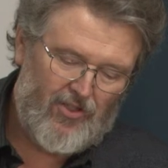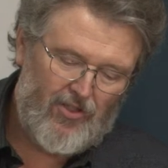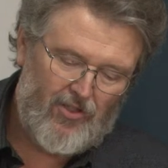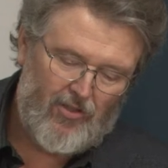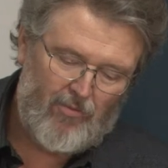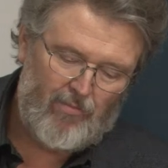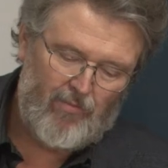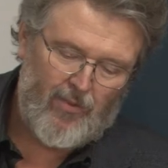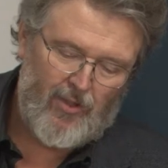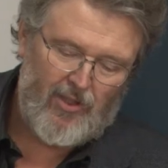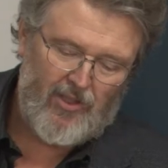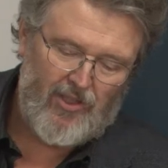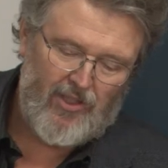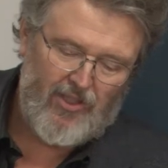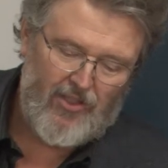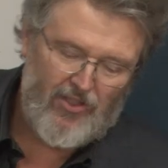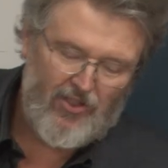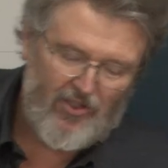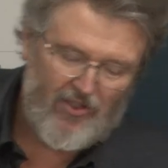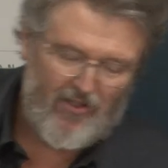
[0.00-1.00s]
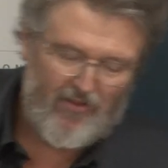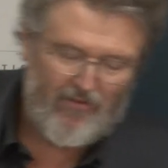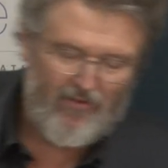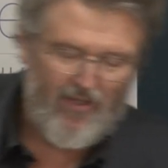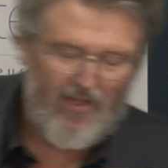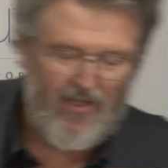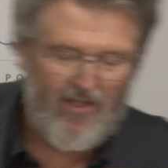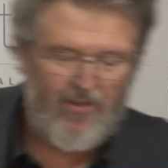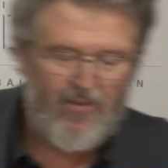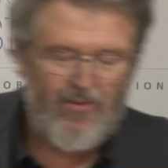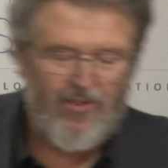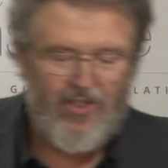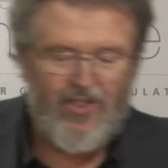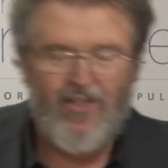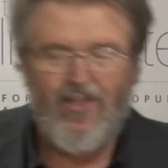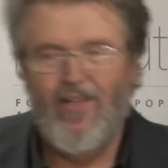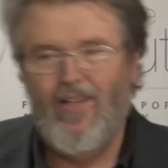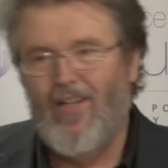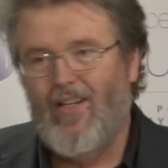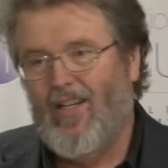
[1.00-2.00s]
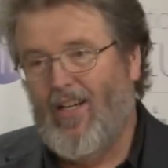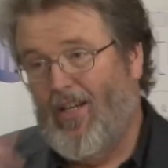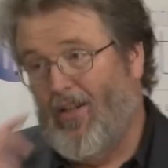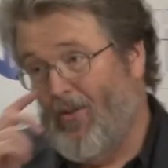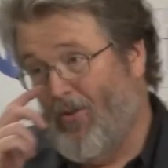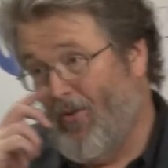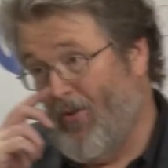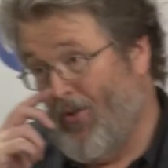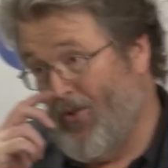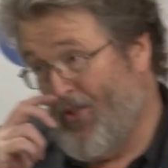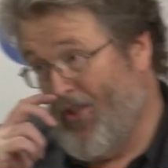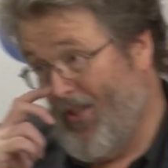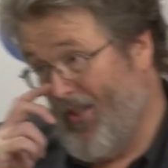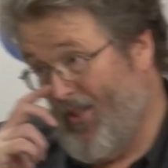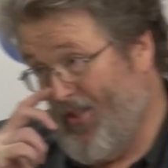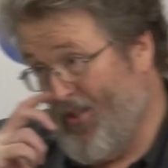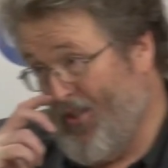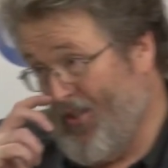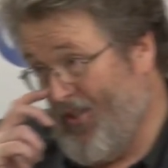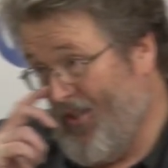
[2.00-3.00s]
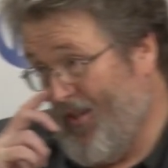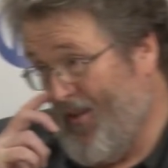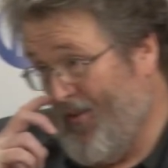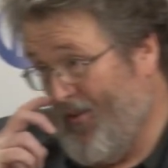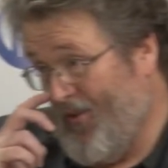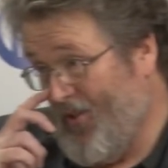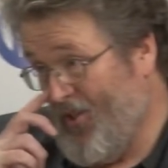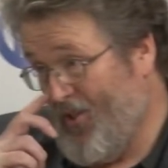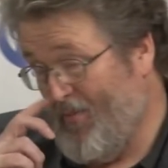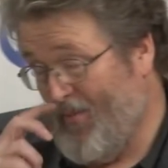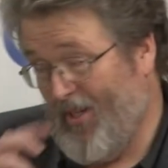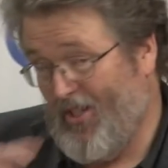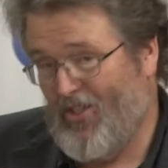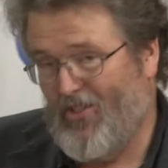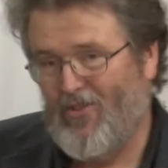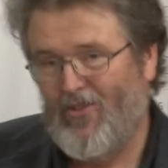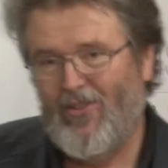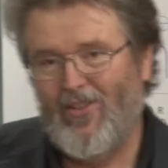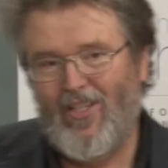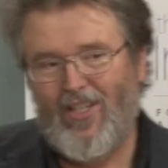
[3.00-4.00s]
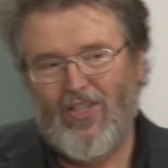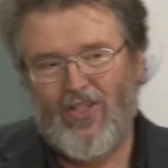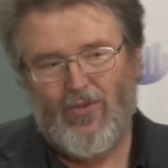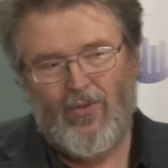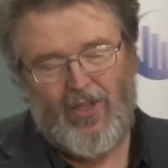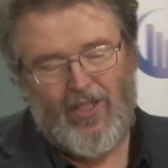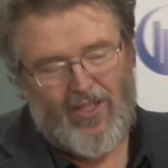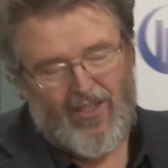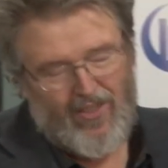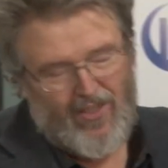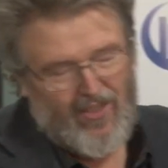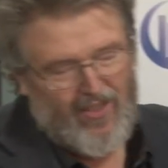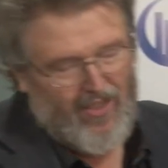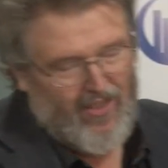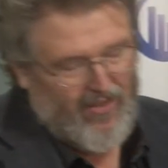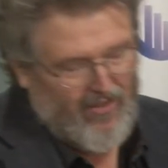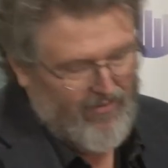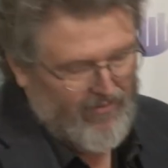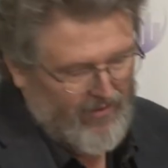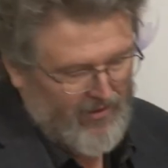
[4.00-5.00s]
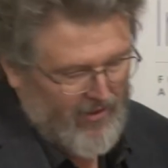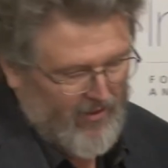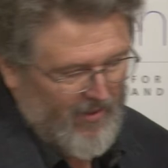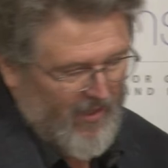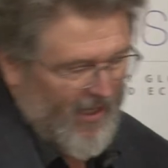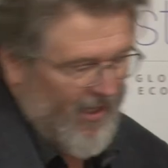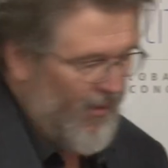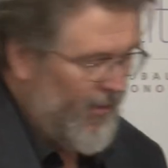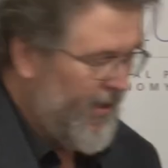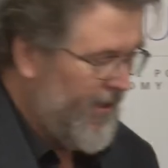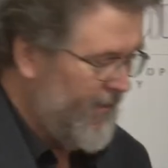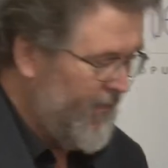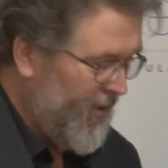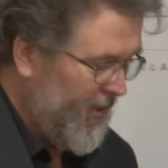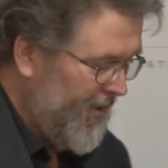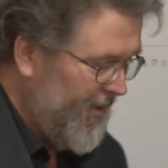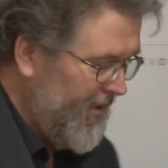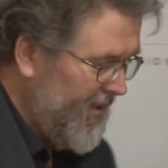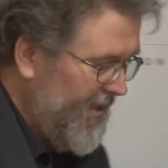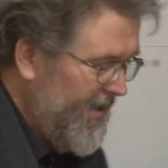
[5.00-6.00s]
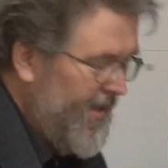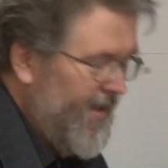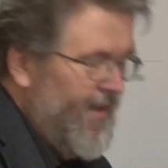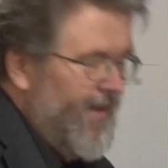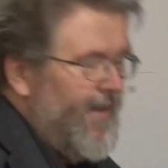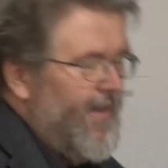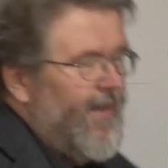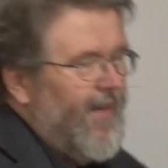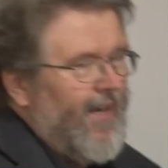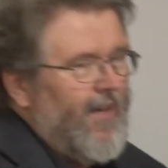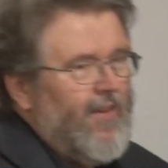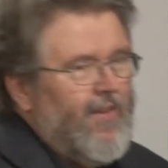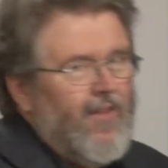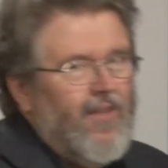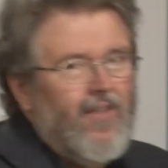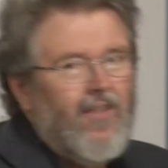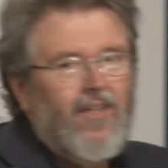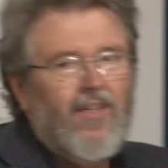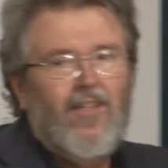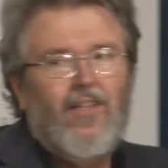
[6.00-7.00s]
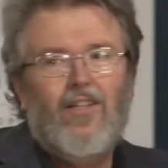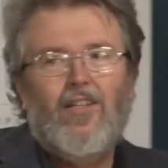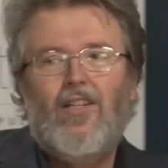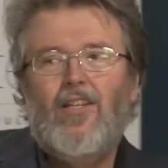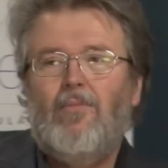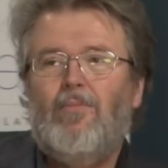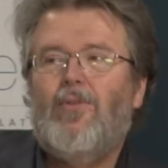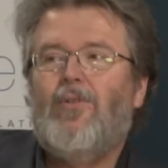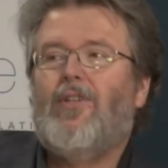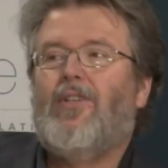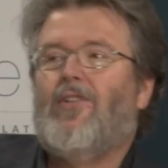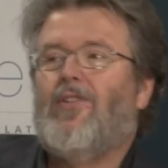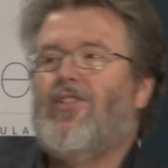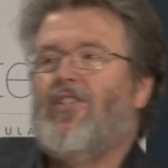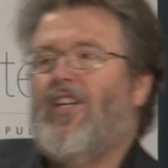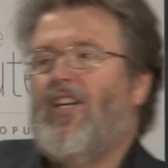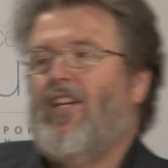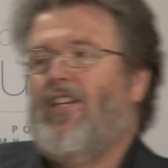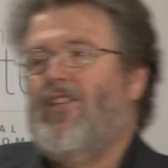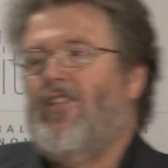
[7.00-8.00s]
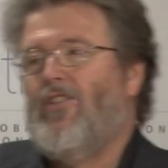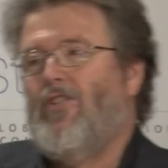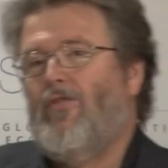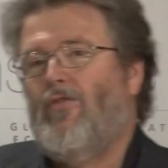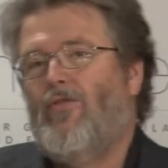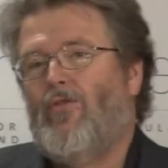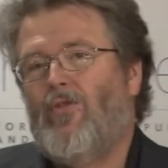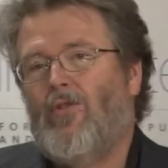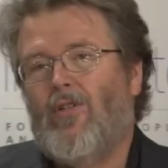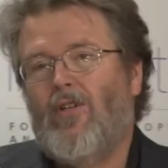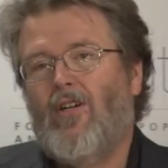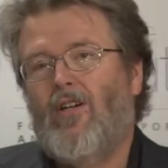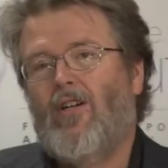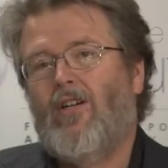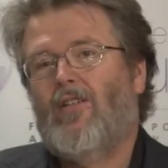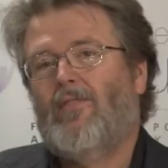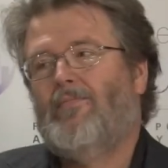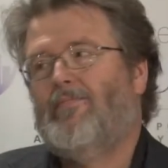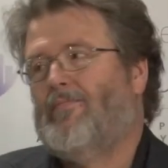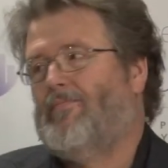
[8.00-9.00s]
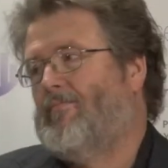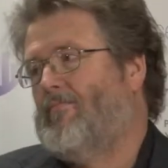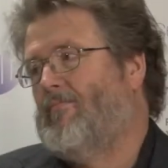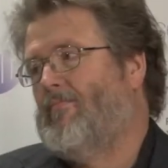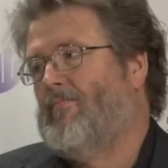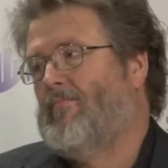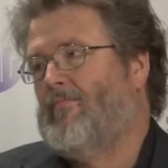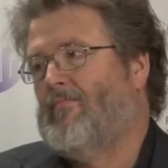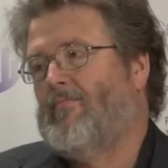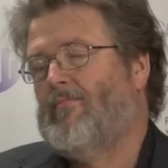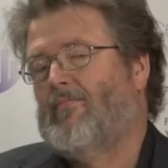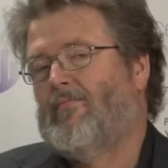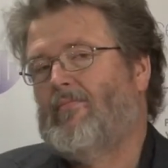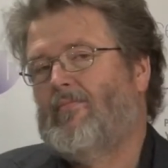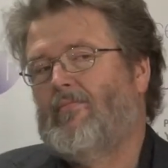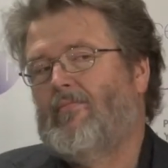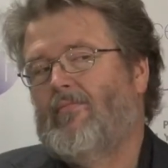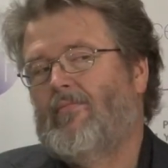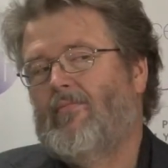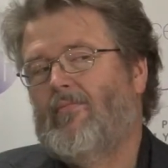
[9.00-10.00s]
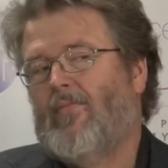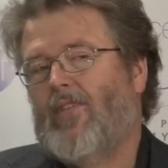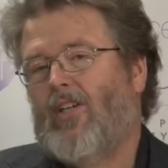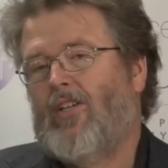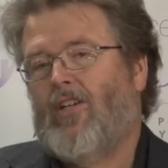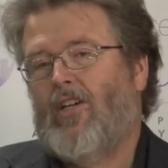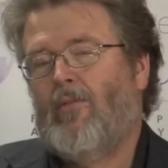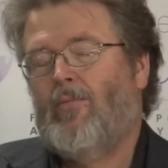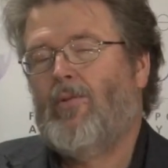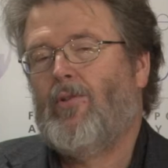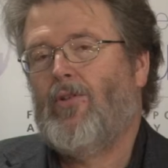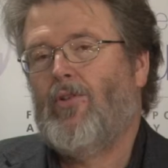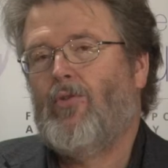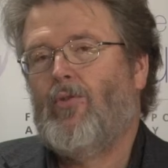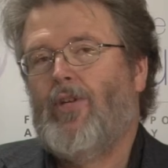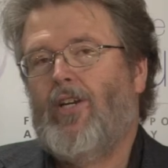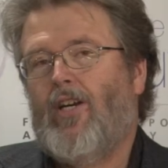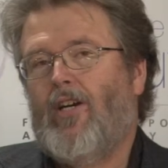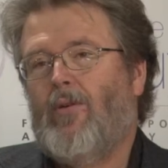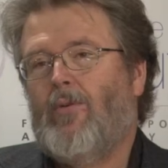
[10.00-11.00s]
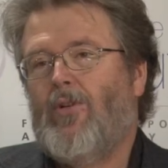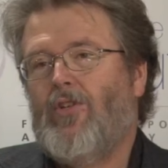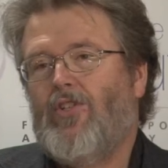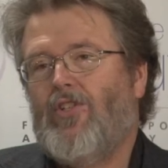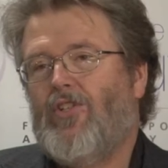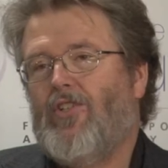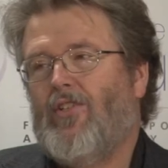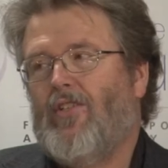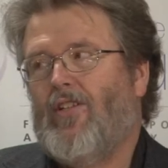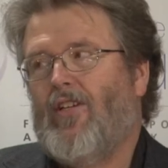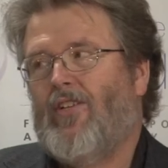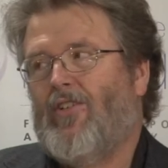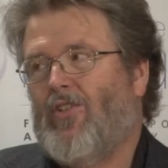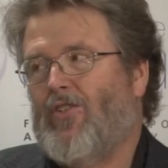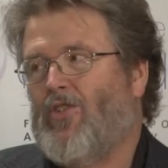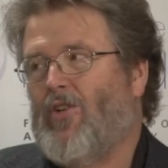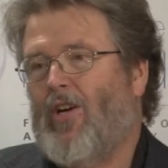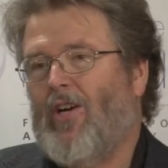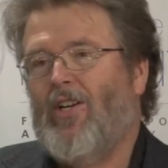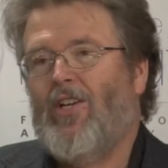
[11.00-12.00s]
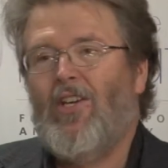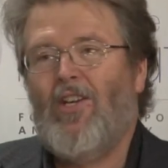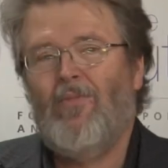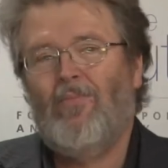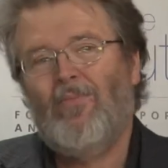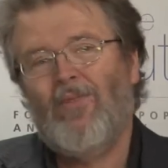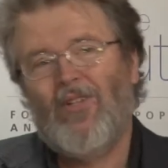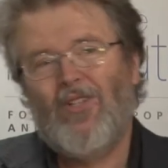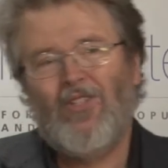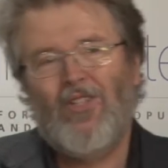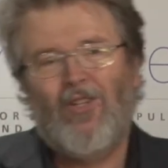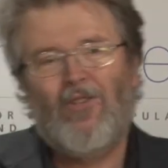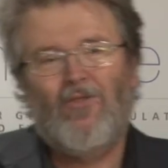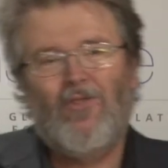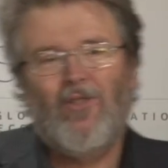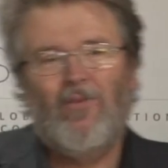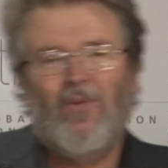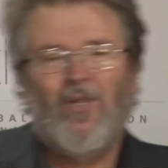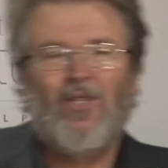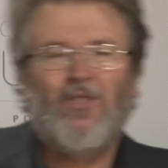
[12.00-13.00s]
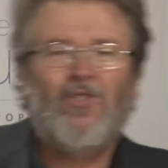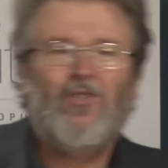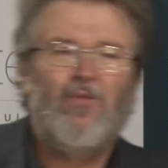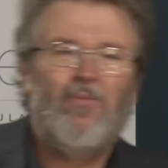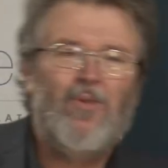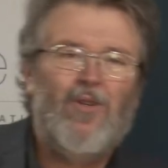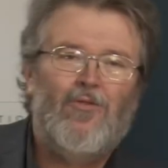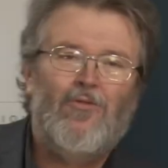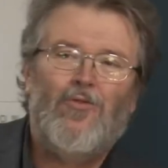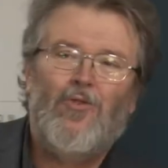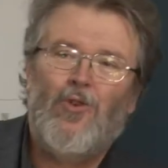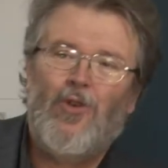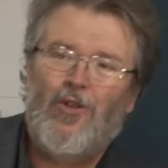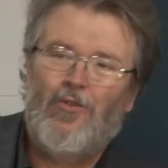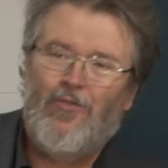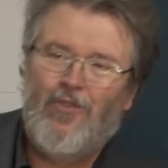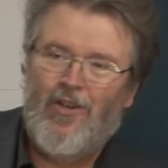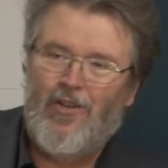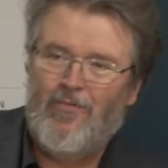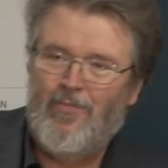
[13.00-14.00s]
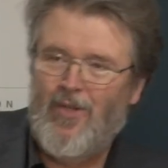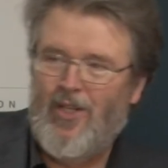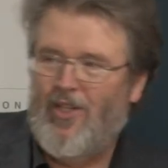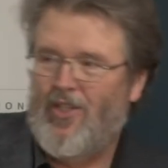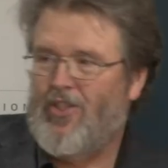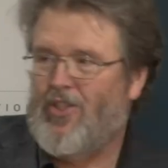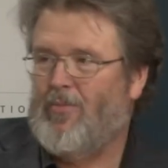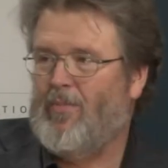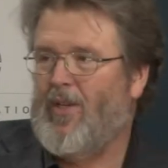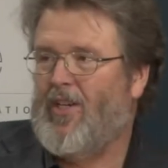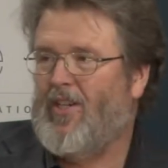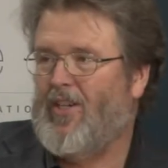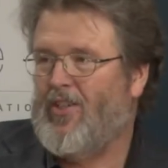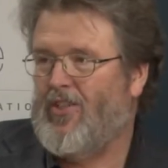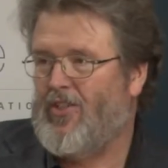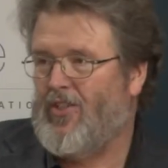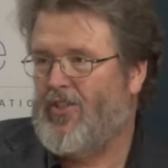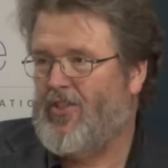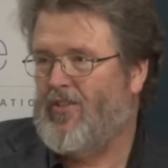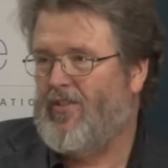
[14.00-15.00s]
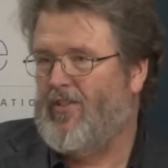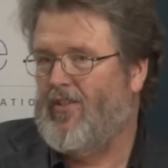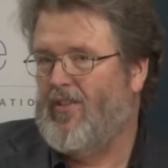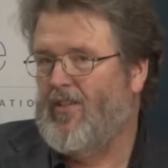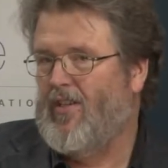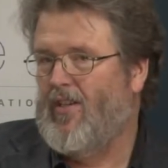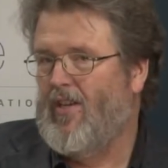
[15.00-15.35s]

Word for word: and still pulling stuff out. And of course, it is the start of the semester, and last week I did get the flu. However, I think I can keep you entertained for a couple or three hours, and I'll try to keep myself limited to about 45 minutes because